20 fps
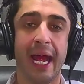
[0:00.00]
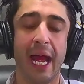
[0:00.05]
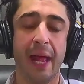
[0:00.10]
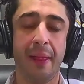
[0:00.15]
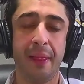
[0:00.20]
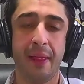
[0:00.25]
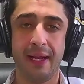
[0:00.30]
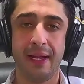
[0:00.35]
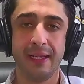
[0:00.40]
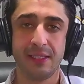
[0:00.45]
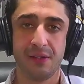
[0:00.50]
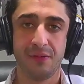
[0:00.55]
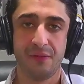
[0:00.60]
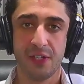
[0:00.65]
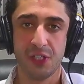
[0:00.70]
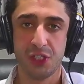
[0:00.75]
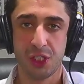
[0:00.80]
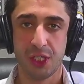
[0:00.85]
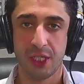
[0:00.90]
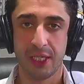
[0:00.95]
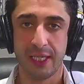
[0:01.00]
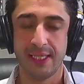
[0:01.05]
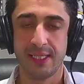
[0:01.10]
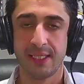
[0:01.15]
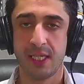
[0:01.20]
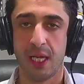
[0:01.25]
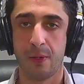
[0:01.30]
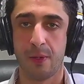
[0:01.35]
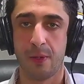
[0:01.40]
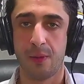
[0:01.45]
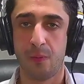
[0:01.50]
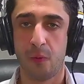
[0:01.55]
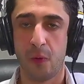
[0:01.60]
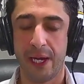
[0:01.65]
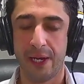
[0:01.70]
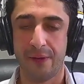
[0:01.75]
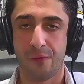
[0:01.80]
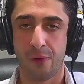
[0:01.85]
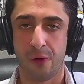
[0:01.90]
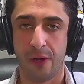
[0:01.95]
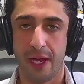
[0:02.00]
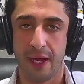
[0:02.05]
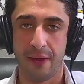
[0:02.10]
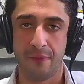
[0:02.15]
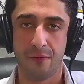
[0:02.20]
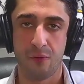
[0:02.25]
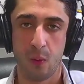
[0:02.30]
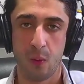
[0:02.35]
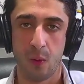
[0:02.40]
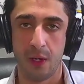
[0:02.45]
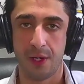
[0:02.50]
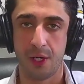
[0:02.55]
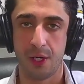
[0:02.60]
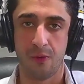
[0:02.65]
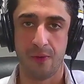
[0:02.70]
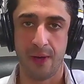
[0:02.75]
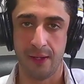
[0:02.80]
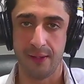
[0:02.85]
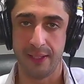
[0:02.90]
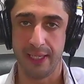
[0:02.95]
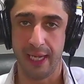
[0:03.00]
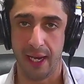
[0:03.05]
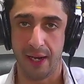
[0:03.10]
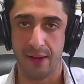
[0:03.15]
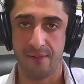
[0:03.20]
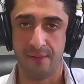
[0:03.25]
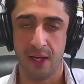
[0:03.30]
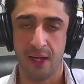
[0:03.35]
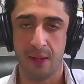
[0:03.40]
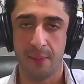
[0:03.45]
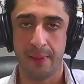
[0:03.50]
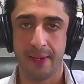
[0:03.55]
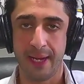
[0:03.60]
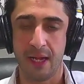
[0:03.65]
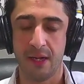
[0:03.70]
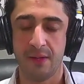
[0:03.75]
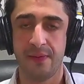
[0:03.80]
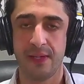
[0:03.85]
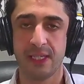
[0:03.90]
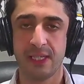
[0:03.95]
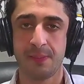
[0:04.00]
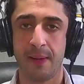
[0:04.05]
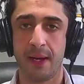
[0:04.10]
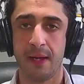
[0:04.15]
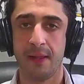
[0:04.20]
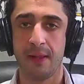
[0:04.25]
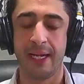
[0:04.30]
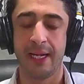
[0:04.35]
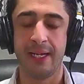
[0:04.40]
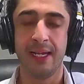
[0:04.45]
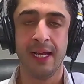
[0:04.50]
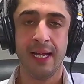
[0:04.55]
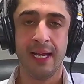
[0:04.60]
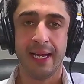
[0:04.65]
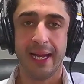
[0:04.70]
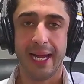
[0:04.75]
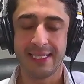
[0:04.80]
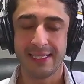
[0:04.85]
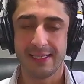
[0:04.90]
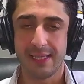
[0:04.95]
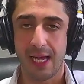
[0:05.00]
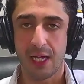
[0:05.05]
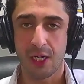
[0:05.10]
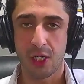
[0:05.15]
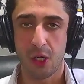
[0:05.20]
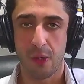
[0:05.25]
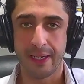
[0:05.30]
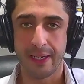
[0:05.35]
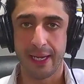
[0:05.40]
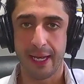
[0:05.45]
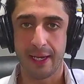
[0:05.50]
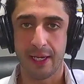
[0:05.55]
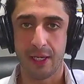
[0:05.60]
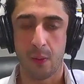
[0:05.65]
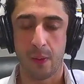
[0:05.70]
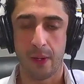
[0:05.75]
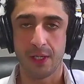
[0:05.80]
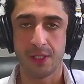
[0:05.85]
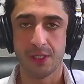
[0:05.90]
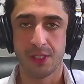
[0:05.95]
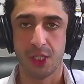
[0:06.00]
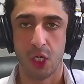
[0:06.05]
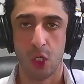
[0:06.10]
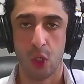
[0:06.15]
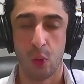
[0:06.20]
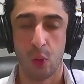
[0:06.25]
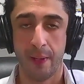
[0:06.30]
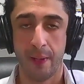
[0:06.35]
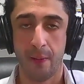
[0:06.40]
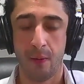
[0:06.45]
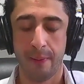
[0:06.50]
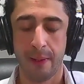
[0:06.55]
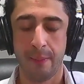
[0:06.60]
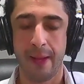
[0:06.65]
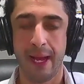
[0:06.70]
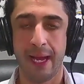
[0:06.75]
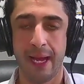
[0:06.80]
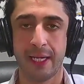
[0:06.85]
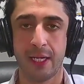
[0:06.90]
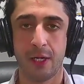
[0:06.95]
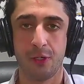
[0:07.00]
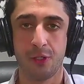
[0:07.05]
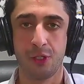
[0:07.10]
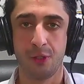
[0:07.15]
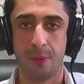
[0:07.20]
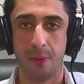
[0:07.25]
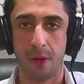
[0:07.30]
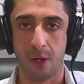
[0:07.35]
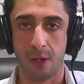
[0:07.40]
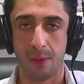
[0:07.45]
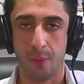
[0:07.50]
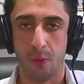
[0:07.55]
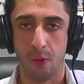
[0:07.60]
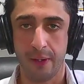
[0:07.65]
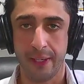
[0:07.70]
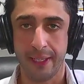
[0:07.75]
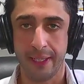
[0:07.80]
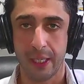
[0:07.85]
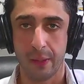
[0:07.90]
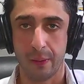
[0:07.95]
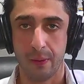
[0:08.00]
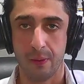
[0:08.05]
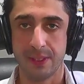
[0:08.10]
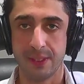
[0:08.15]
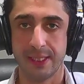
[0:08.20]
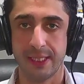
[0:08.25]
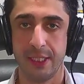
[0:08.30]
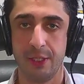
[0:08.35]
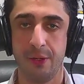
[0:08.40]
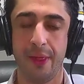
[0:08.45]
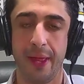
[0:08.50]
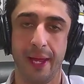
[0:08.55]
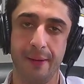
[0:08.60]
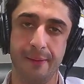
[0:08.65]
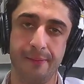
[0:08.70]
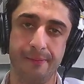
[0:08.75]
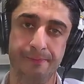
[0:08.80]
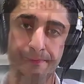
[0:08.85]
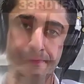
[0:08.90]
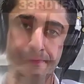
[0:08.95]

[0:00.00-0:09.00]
And then it's officially summer break for everyone around the NFL. But NFL Spotlight, it's not going anywhere. So we will be back here tomorrow morning, and we will see you then.